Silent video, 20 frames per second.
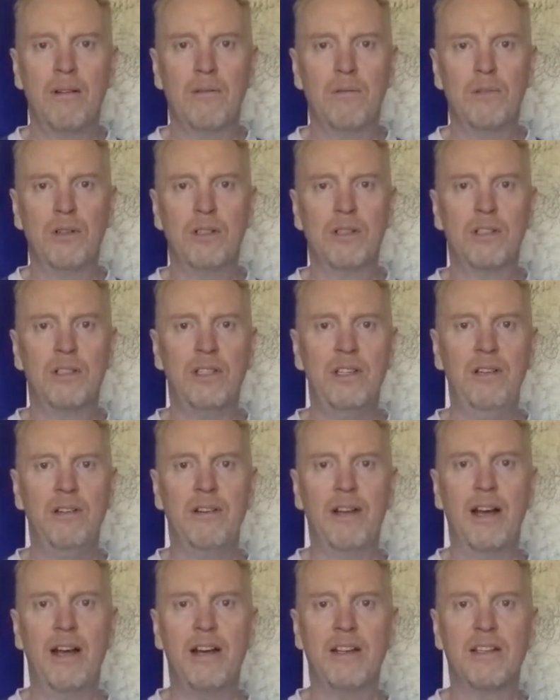we'll see you
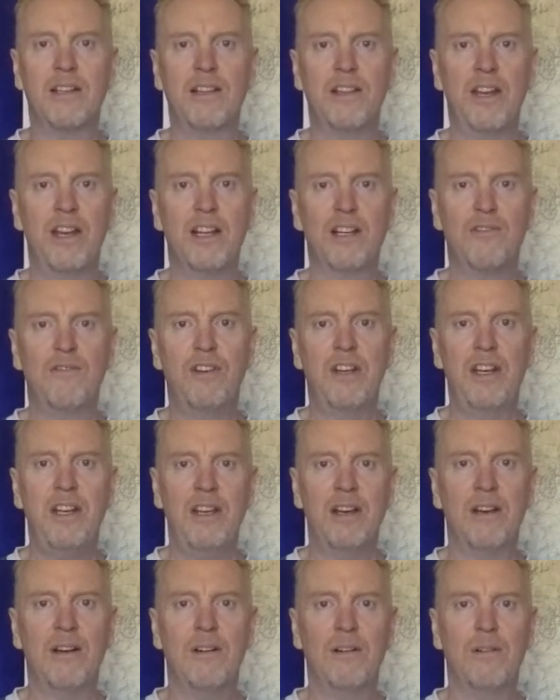guys on the next
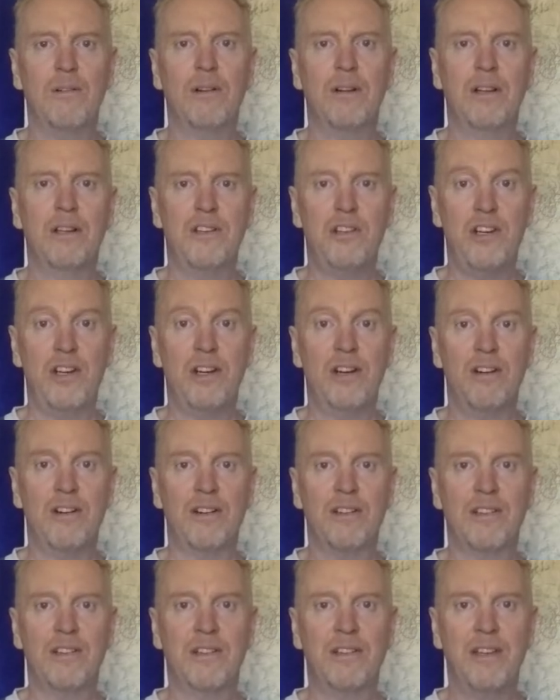video.
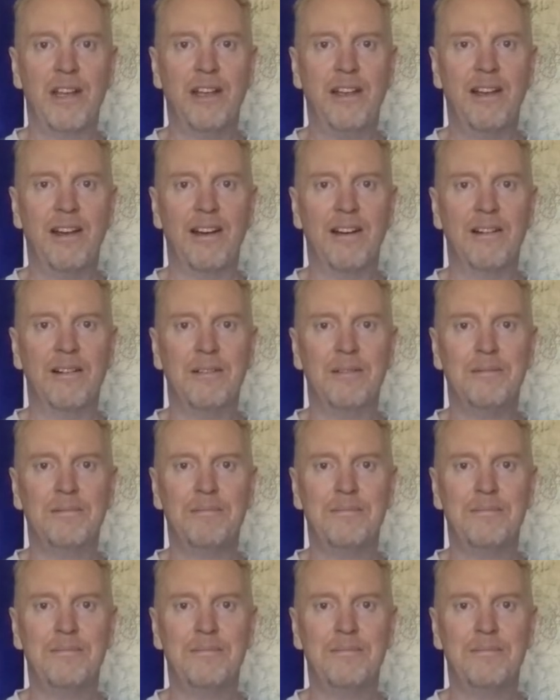Cheers, take care.